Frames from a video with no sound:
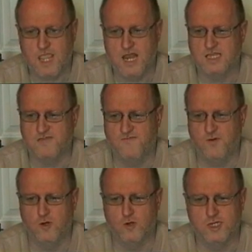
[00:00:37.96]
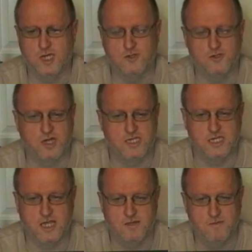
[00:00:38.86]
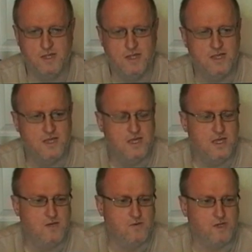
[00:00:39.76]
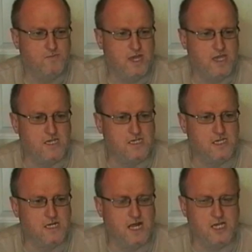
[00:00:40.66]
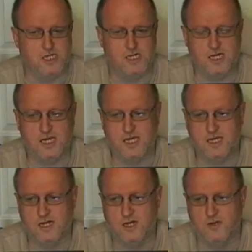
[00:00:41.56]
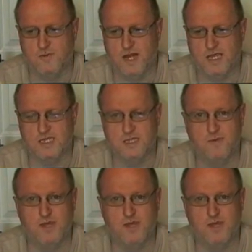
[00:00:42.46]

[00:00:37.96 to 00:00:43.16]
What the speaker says: and it's a full auto tracer, which means it actually illuminates the